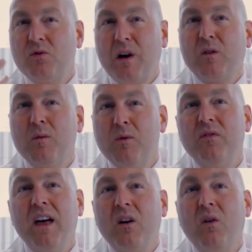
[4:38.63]
try to
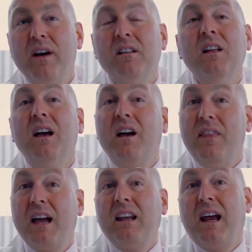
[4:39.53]
remove that oil,
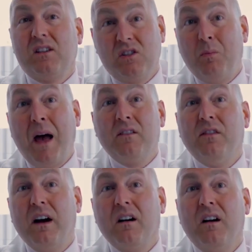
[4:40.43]
and that can actually
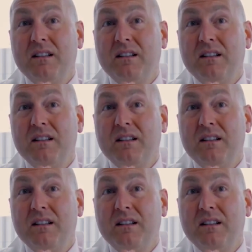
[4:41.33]
backfire.